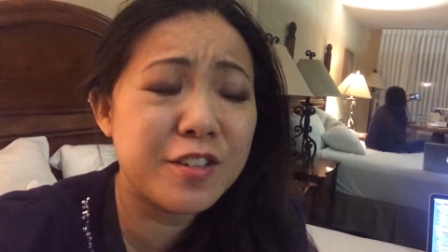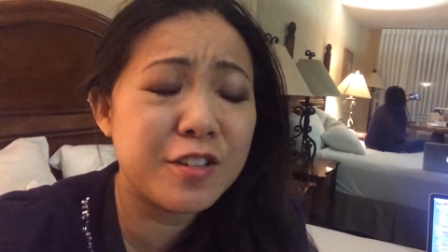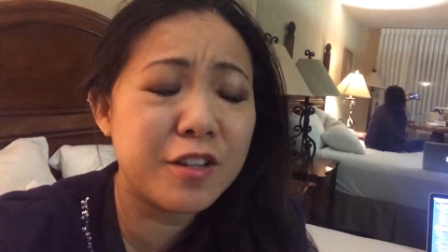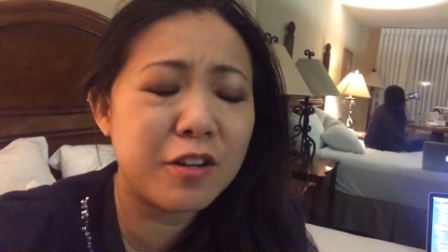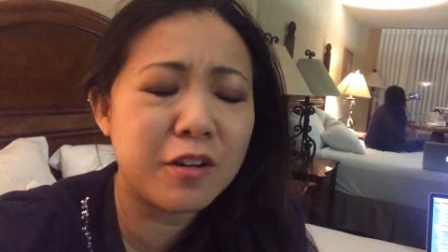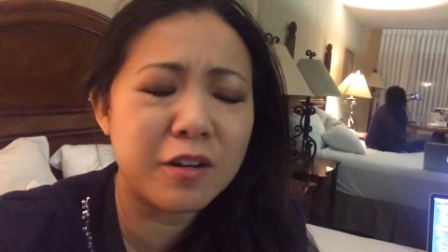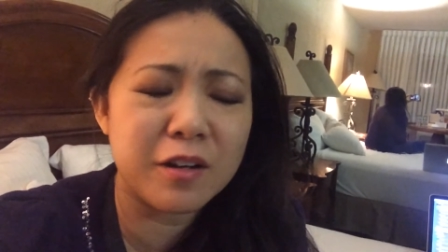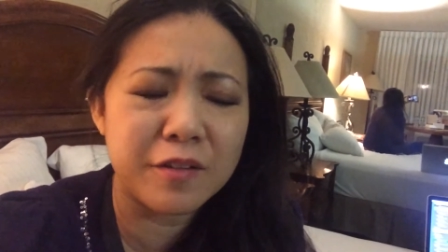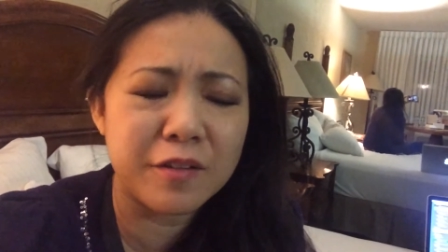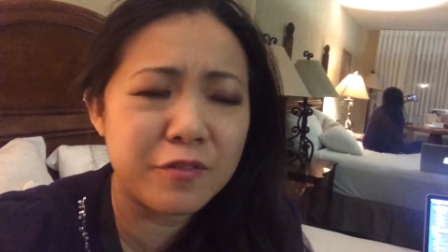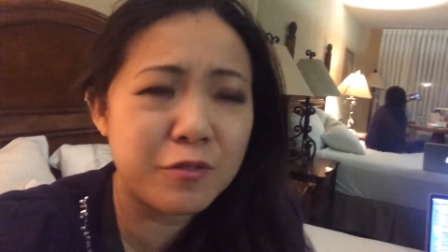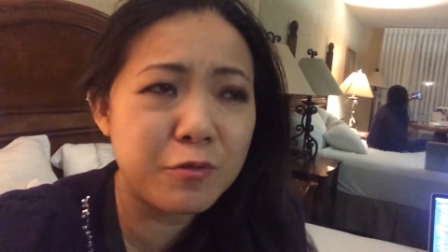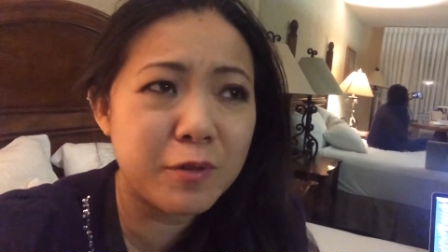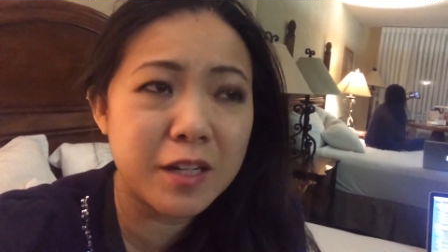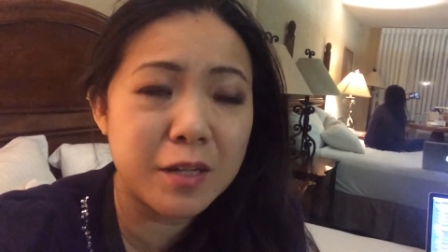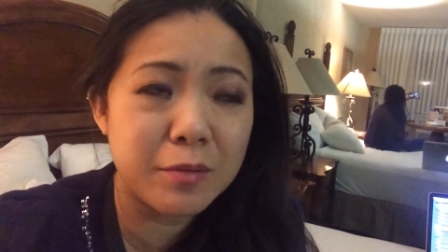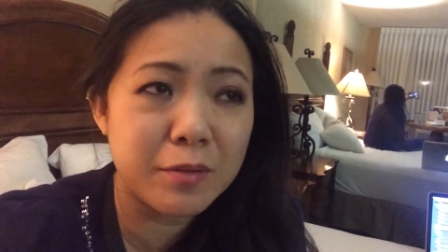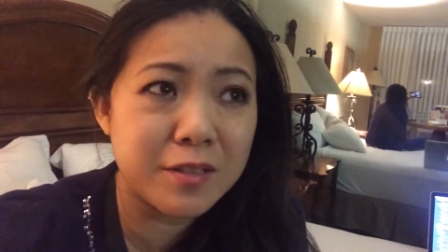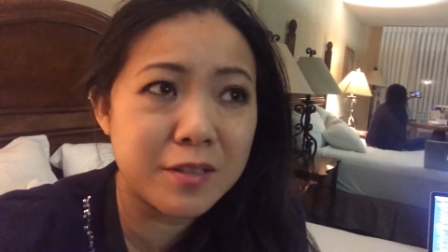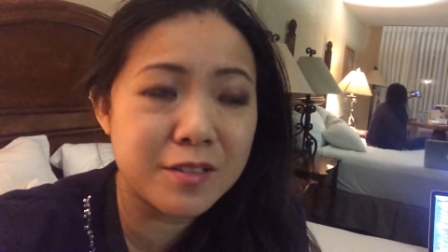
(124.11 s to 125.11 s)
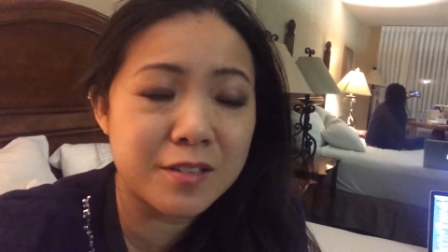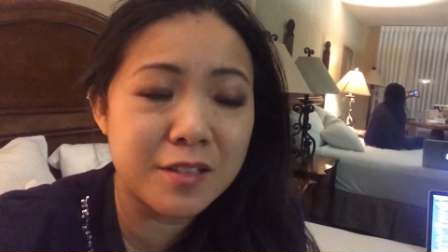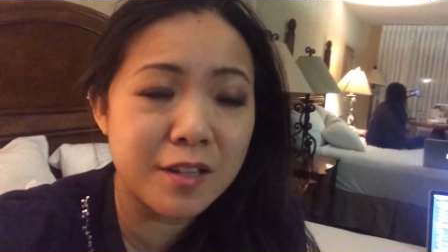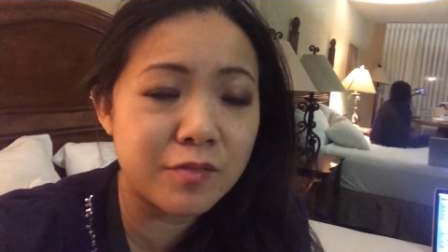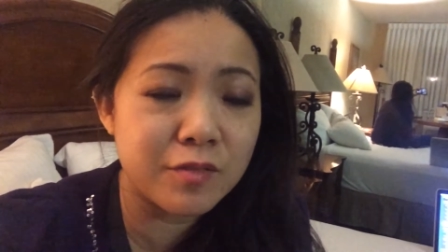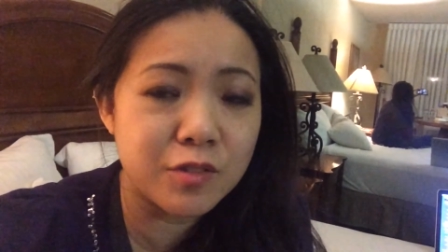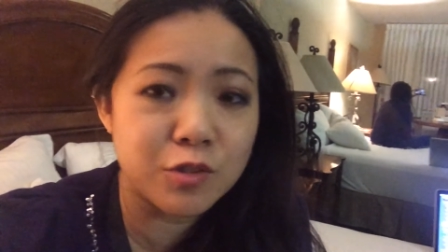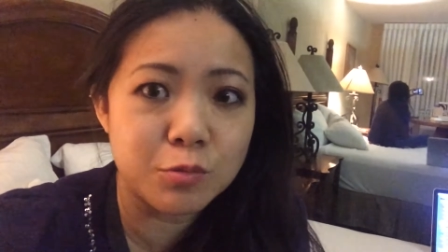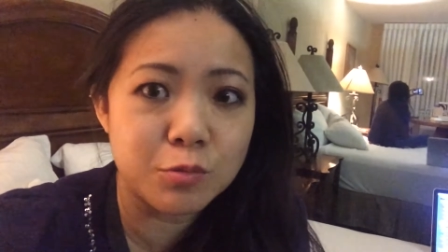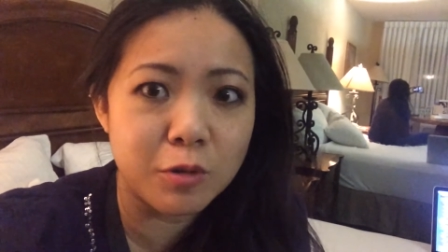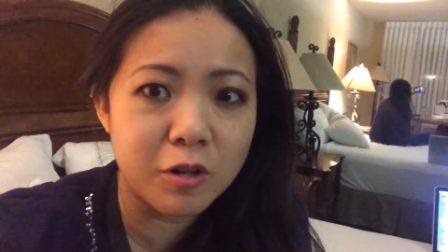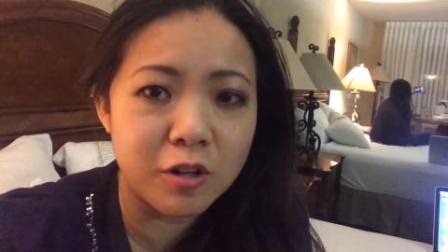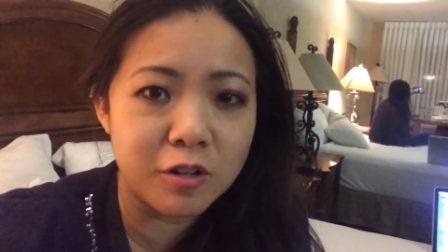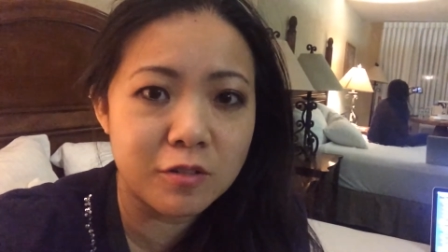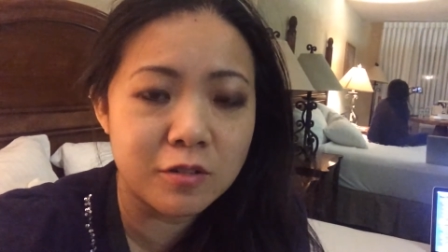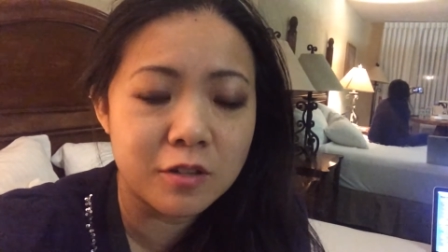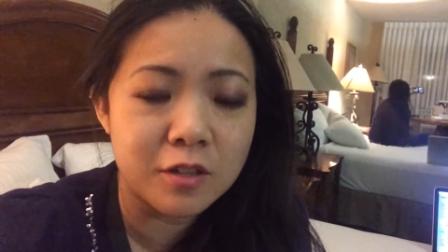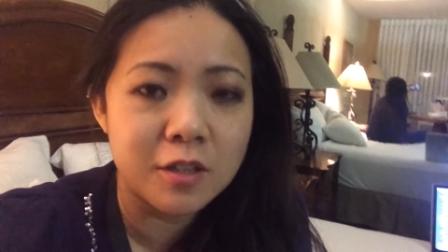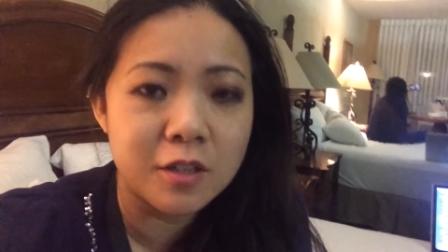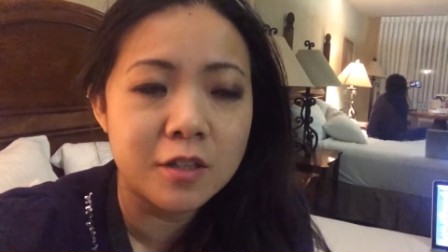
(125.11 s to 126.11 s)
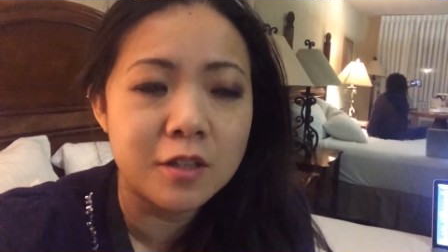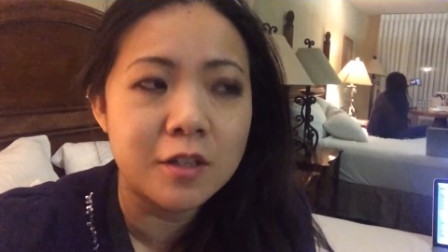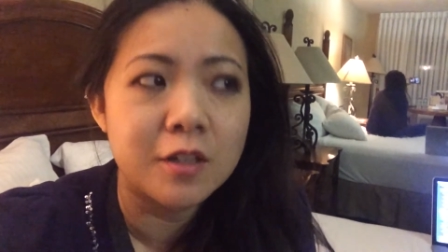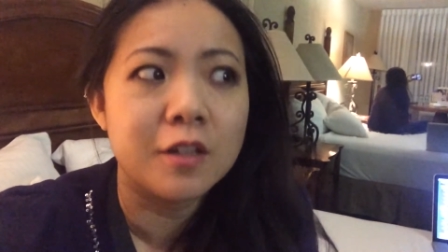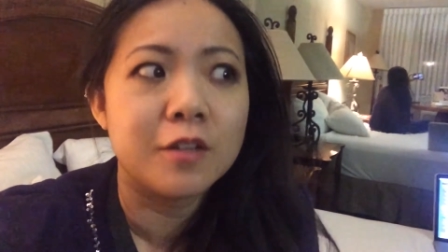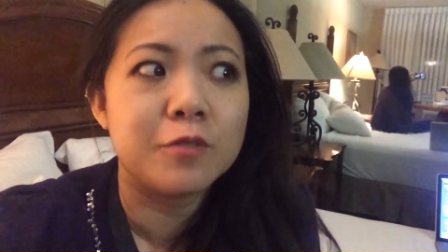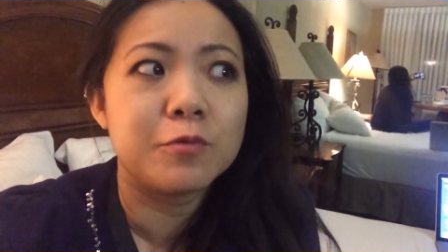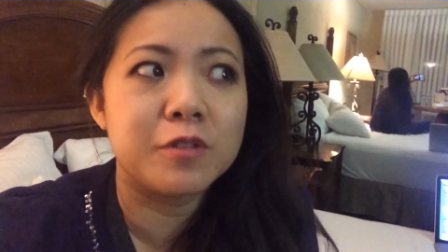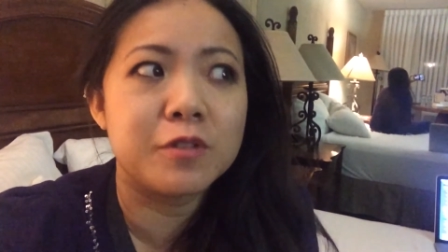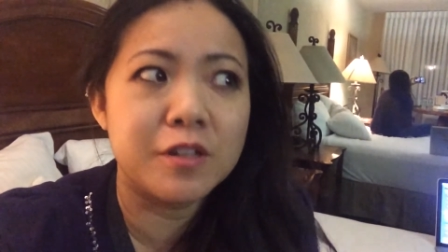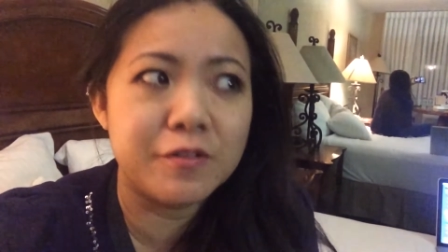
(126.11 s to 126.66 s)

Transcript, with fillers: Oh, I have to wake up at seven tomorrow. We're